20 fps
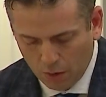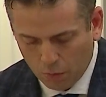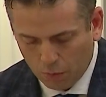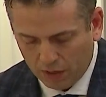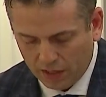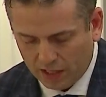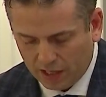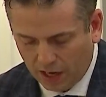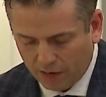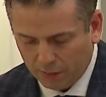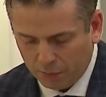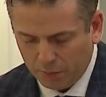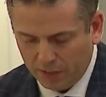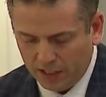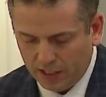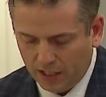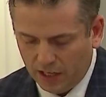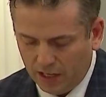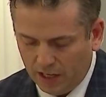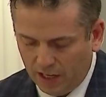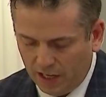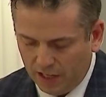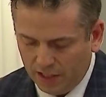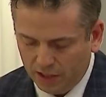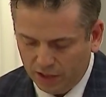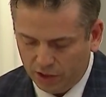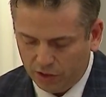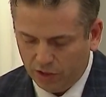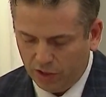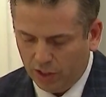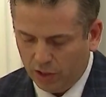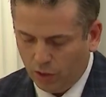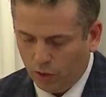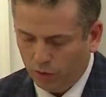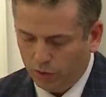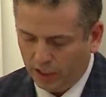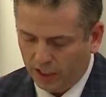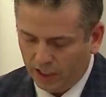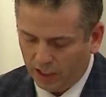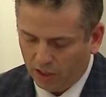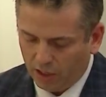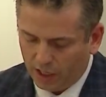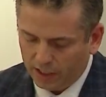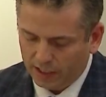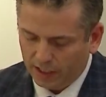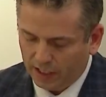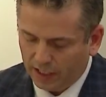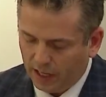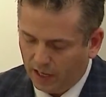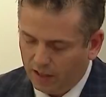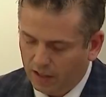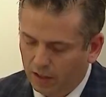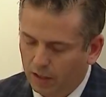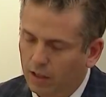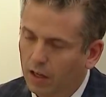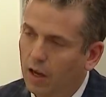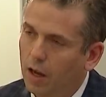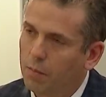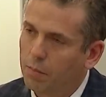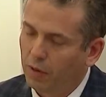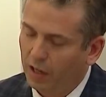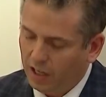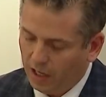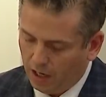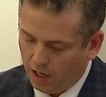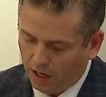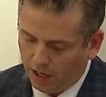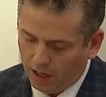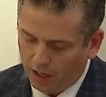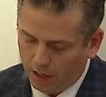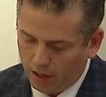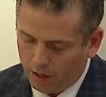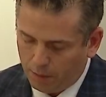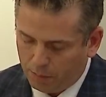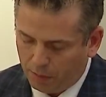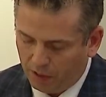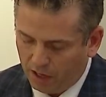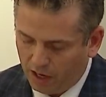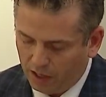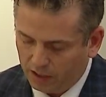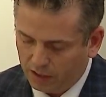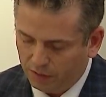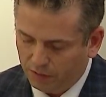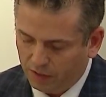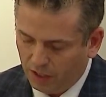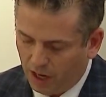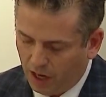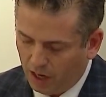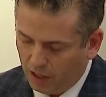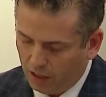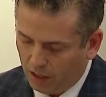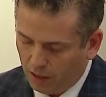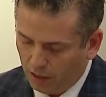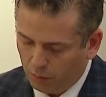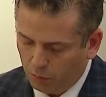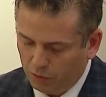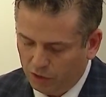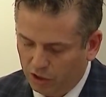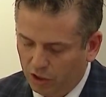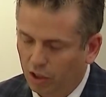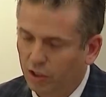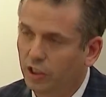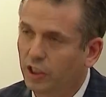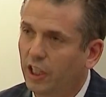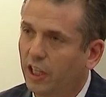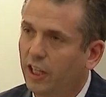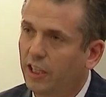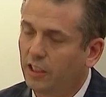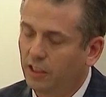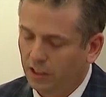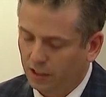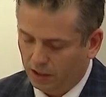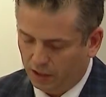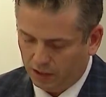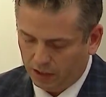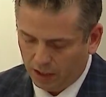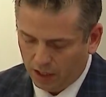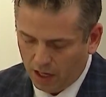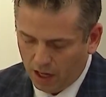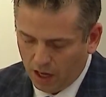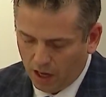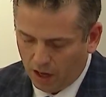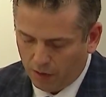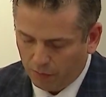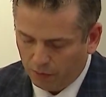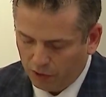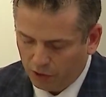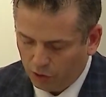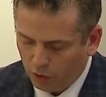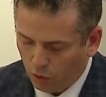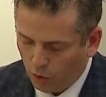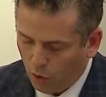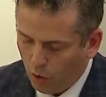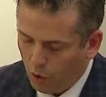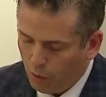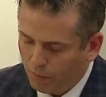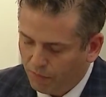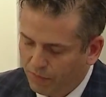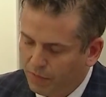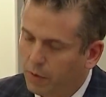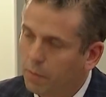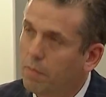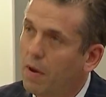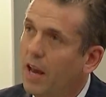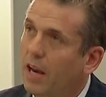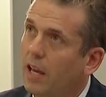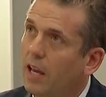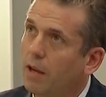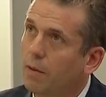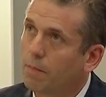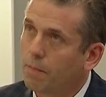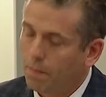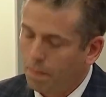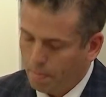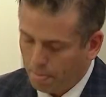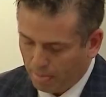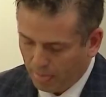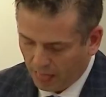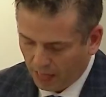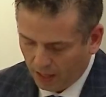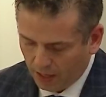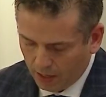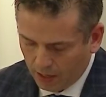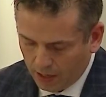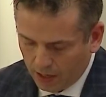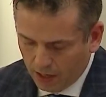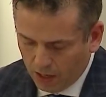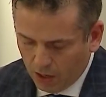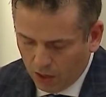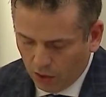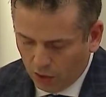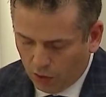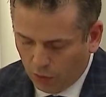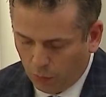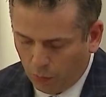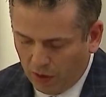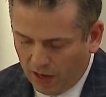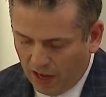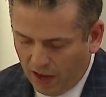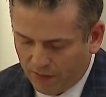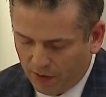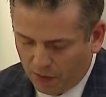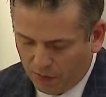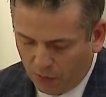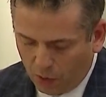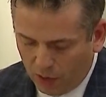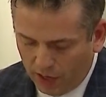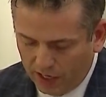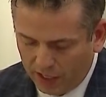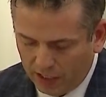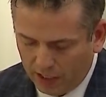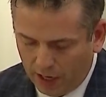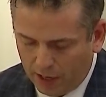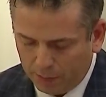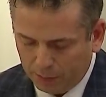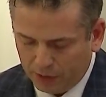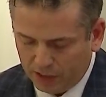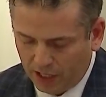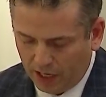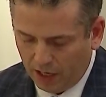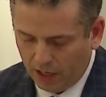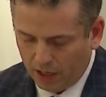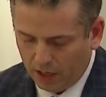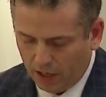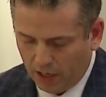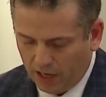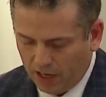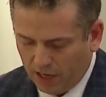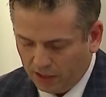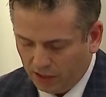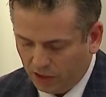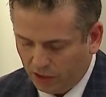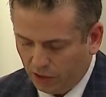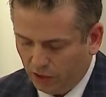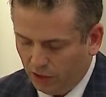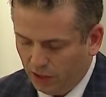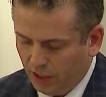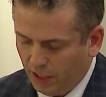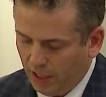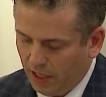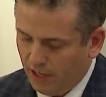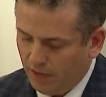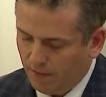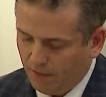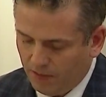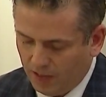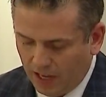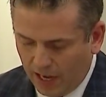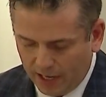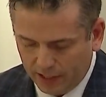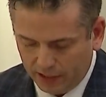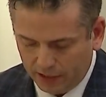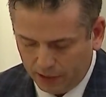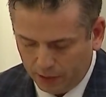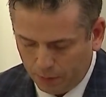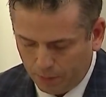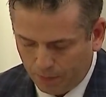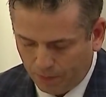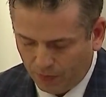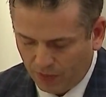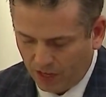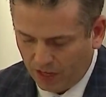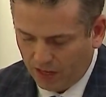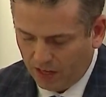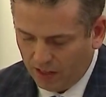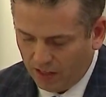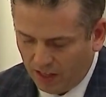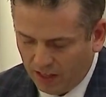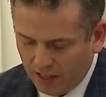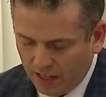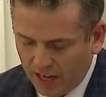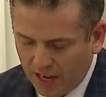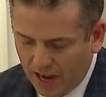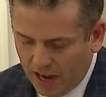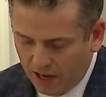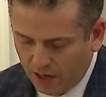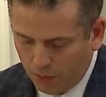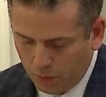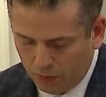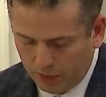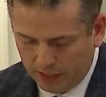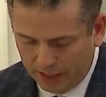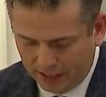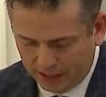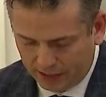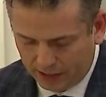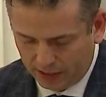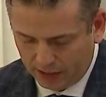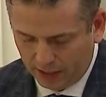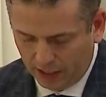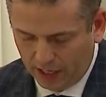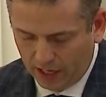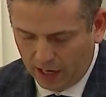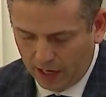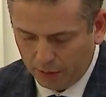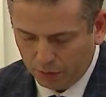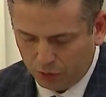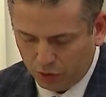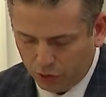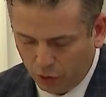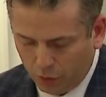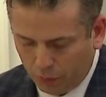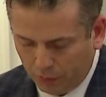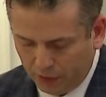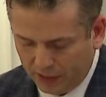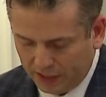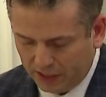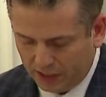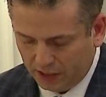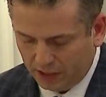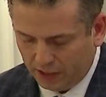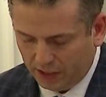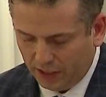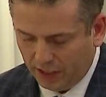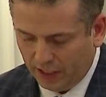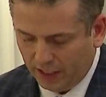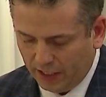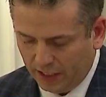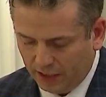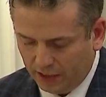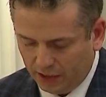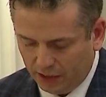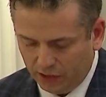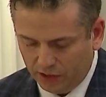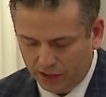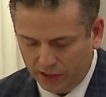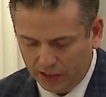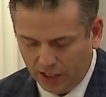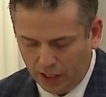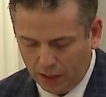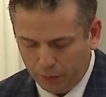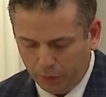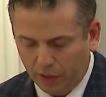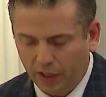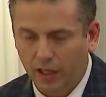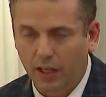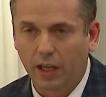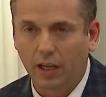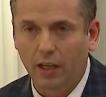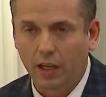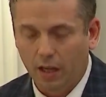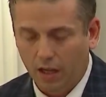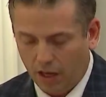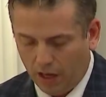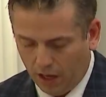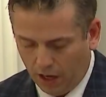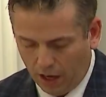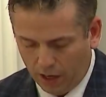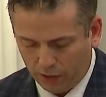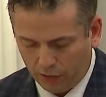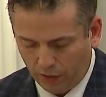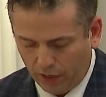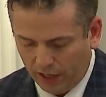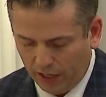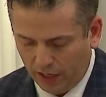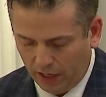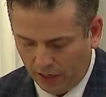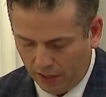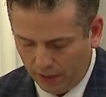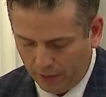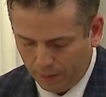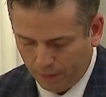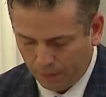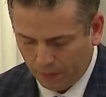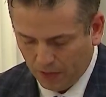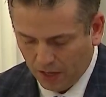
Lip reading: When government and industry got together and began a productive dialogue, we saw changes and restore hope for many. Could we have avoided upset and uncertainty? Yes. And in the end, we listened, and I am so pleased to see the industry celebrating a great year.